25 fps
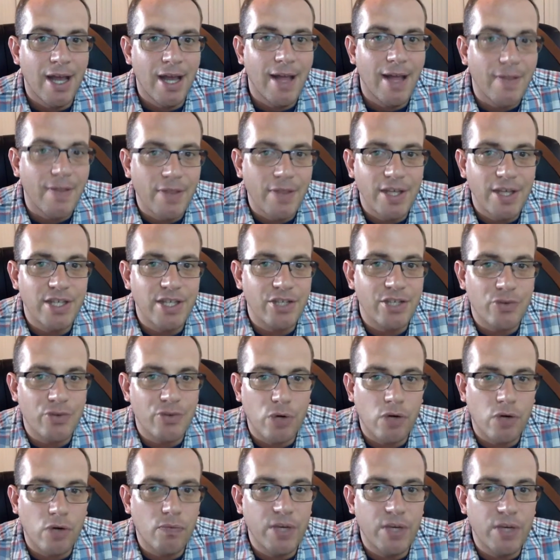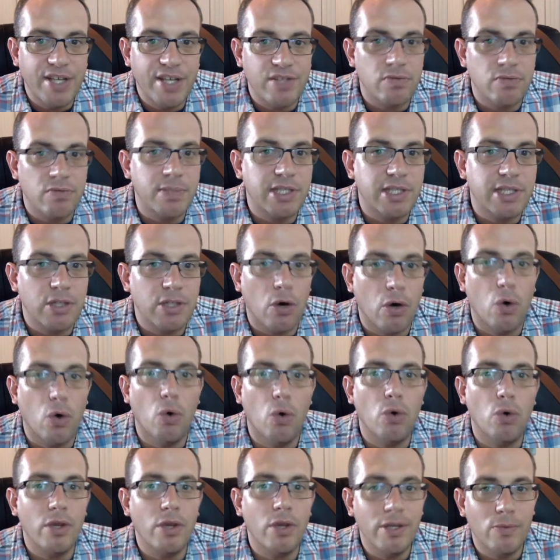These 12 weeks will be
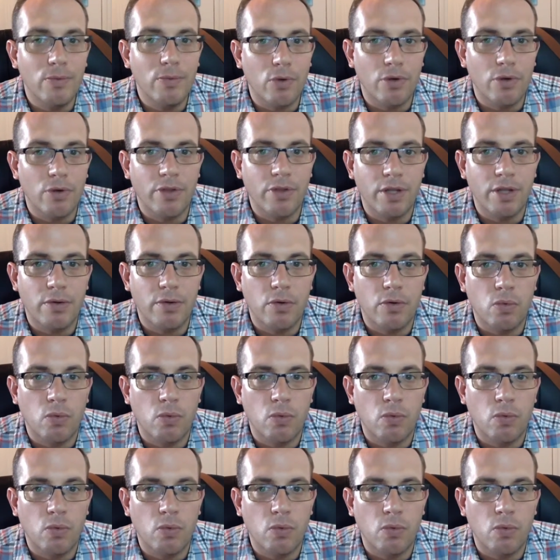totally worth it